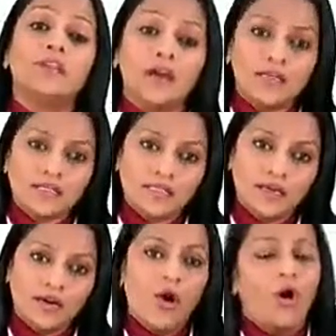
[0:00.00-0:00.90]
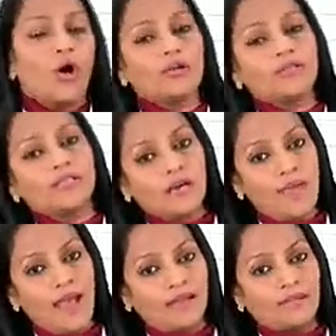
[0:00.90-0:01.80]
dear sir or dear
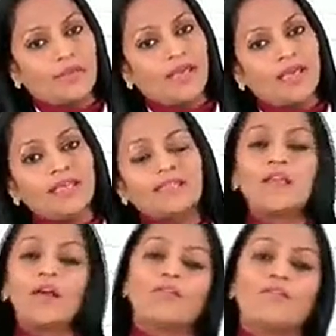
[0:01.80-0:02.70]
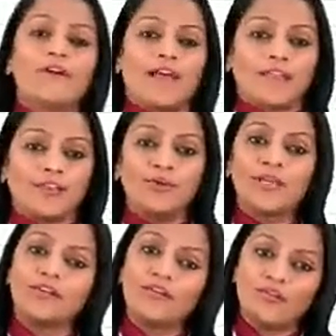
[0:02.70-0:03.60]
madam is fine. You
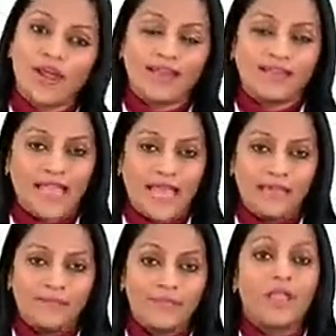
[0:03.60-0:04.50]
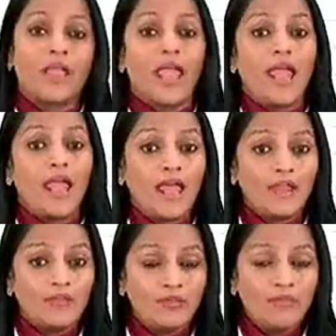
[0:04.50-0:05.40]
can write that.
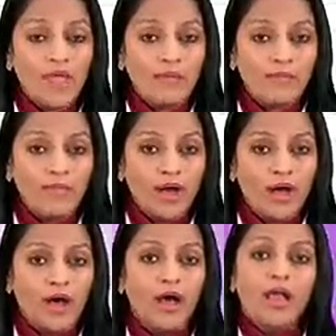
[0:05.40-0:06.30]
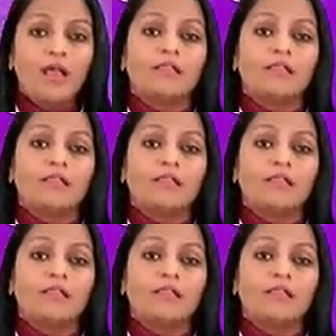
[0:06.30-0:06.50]
And remember